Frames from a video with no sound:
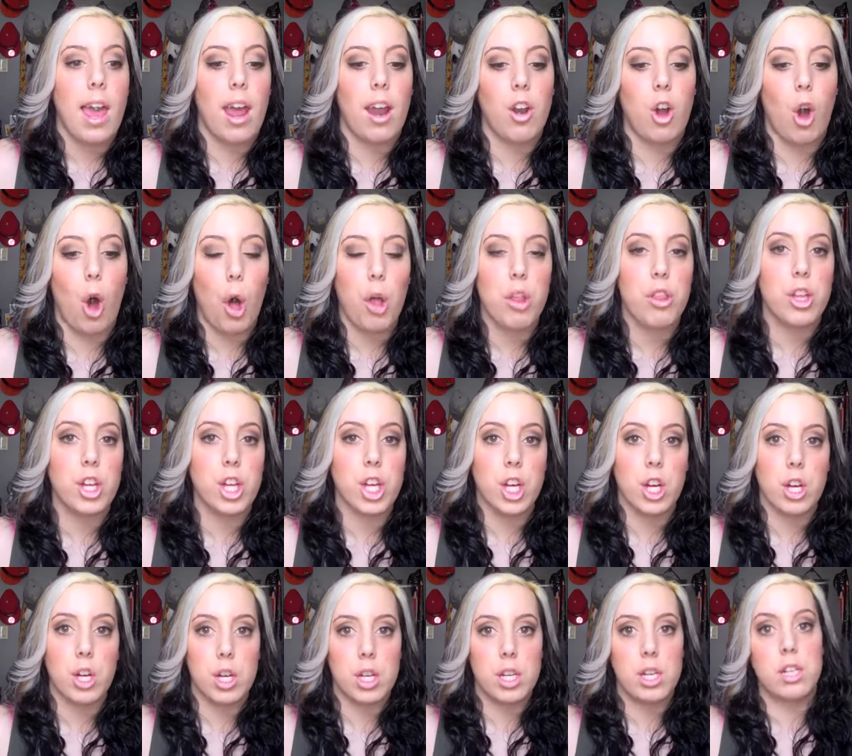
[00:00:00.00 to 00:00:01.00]
and all the
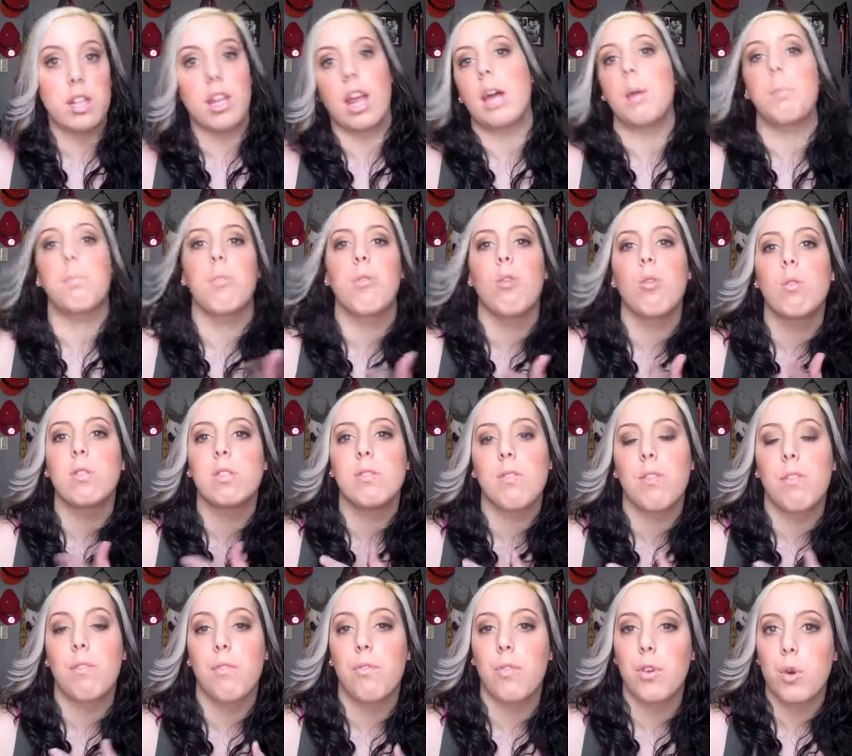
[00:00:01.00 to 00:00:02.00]
good, like, booths
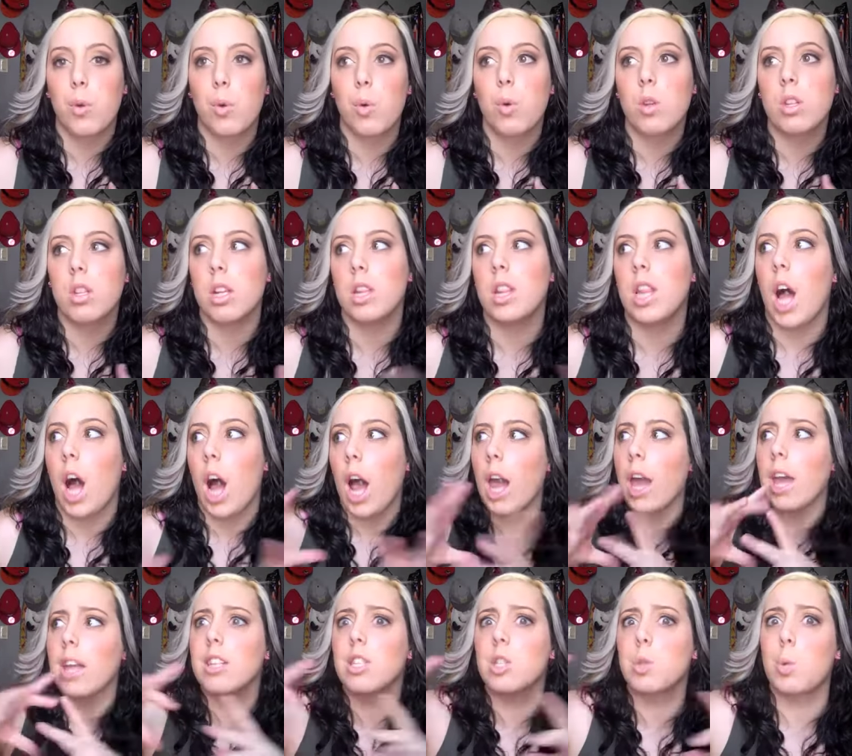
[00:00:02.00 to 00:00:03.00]
for food, the
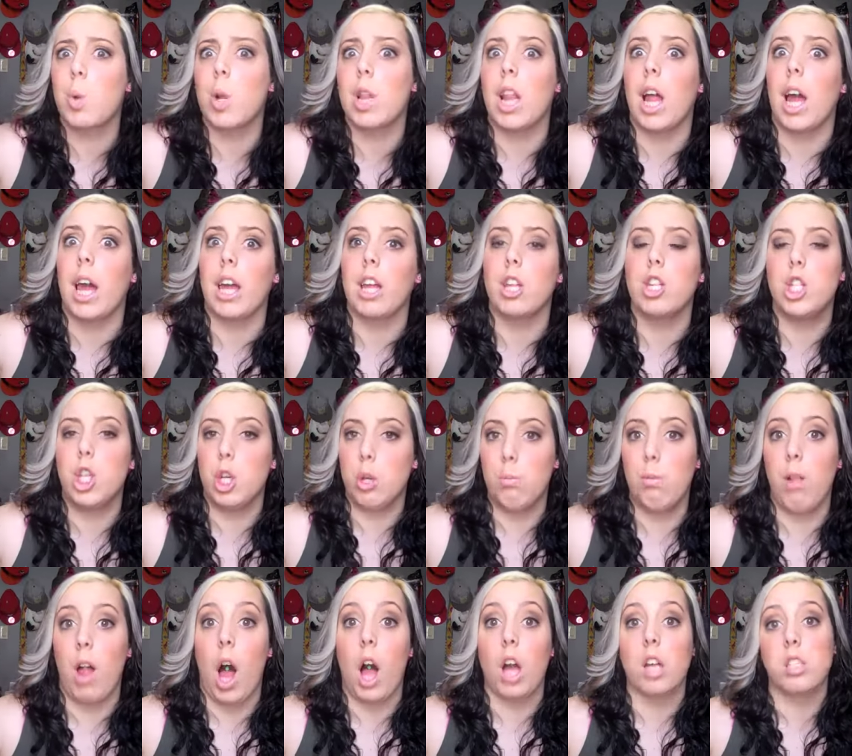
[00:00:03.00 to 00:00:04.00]
lines were like two
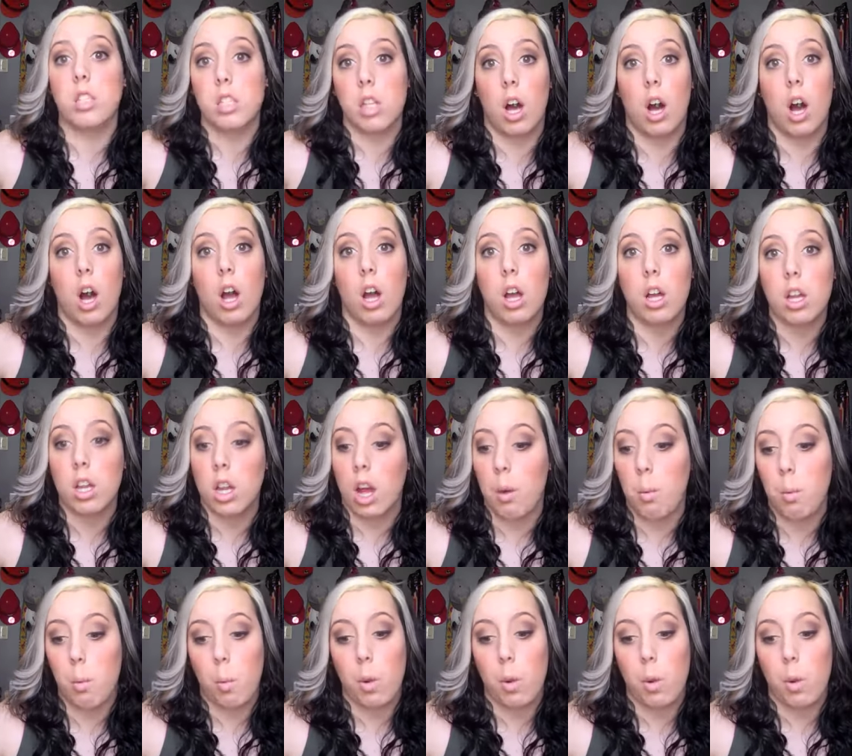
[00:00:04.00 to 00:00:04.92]
blocks long, and I